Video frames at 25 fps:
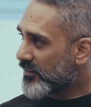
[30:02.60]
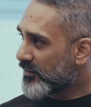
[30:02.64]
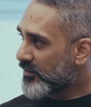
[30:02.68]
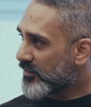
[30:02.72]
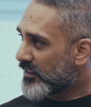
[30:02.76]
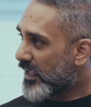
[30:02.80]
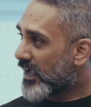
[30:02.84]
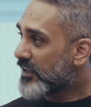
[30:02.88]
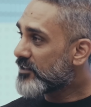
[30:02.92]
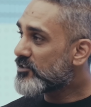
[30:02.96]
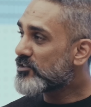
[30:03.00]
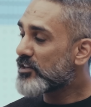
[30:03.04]

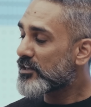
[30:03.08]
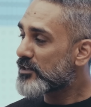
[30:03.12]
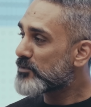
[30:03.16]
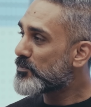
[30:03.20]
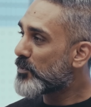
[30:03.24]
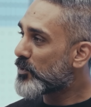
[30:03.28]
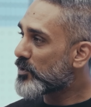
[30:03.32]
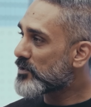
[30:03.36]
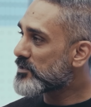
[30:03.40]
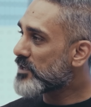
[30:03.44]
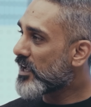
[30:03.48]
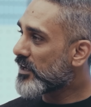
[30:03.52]
They had 6
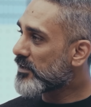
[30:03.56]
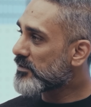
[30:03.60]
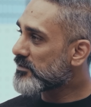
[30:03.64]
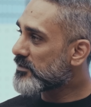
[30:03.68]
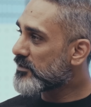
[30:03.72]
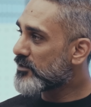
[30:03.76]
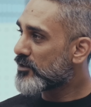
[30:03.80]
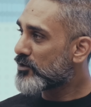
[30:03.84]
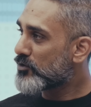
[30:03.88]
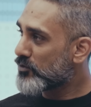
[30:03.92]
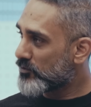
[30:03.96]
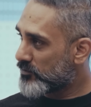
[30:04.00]
motorcycles
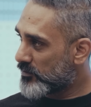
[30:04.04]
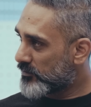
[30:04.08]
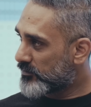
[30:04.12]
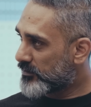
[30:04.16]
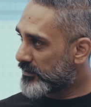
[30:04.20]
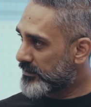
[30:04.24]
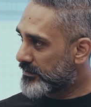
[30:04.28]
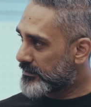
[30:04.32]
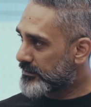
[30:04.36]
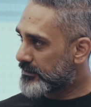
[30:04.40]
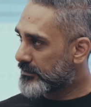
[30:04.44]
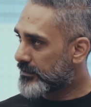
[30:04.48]
in the
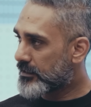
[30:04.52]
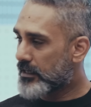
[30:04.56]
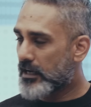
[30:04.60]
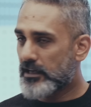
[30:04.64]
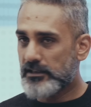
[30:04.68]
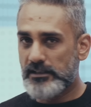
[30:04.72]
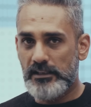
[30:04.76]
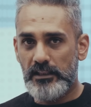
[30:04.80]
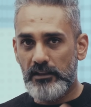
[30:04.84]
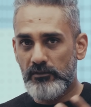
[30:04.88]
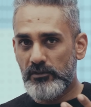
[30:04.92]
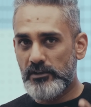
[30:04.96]
250cc
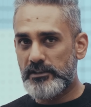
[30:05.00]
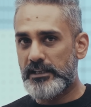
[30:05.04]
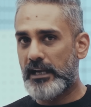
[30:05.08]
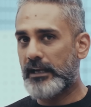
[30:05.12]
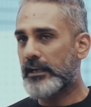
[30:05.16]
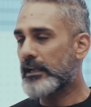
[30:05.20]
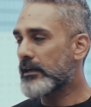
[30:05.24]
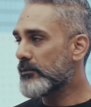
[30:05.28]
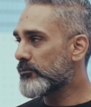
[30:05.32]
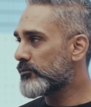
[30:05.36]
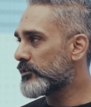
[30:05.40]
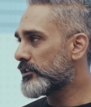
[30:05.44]
class, and they were
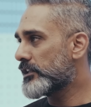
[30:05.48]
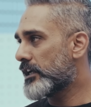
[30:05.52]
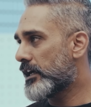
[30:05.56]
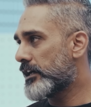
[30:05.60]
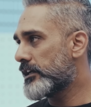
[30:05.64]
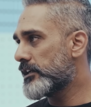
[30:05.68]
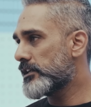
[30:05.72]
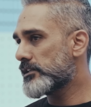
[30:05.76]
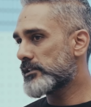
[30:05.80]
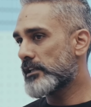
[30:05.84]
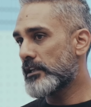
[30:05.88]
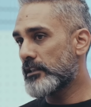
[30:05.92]
setting up for the
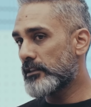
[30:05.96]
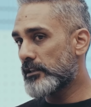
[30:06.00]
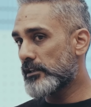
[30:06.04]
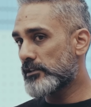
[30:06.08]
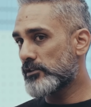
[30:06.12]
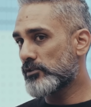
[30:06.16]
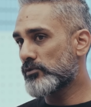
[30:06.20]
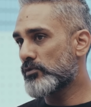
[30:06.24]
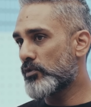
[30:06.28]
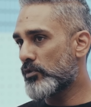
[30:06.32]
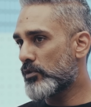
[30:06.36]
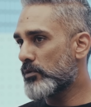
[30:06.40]
idea saying this
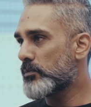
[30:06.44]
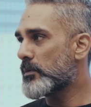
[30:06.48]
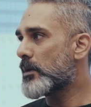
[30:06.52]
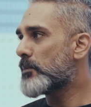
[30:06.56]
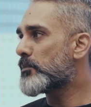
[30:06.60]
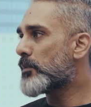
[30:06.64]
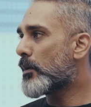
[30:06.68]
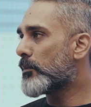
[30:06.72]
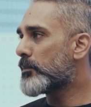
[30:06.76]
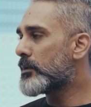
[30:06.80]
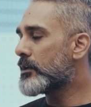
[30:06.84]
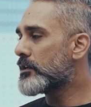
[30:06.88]
is going to be a
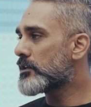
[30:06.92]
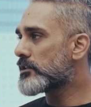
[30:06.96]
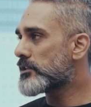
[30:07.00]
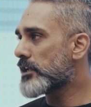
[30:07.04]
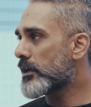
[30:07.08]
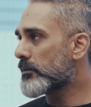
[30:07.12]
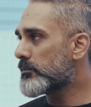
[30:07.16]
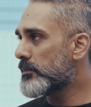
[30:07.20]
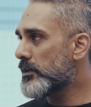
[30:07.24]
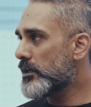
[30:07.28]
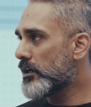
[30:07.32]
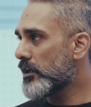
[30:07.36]
popular
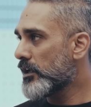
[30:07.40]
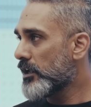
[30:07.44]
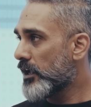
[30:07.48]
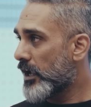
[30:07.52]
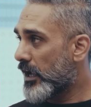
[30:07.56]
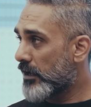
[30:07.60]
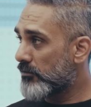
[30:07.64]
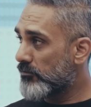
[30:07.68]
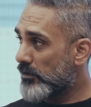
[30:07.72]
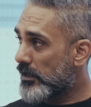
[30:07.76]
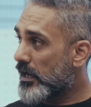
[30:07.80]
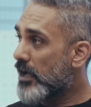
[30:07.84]
segment
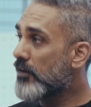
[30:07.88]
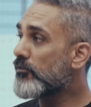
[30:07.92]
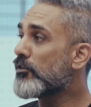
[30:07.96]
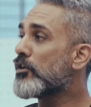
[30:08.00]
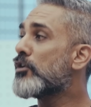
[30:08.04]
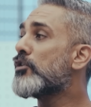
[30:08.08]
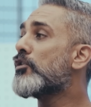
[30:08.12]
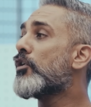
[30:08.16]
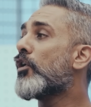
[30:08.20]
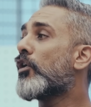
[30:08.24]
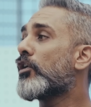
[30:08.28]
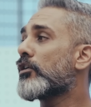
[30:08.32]
and we'll have a
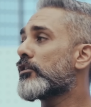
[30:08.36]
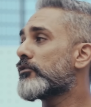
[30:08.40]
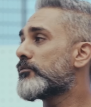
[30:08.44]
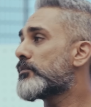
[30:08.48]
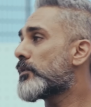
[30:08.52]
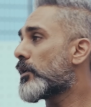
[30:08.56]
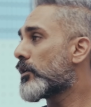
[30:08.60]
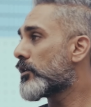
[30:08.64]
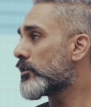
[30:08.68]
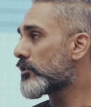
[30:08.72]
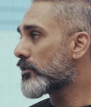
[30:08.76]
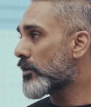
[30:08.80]
lot of
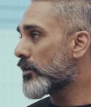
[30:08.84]
product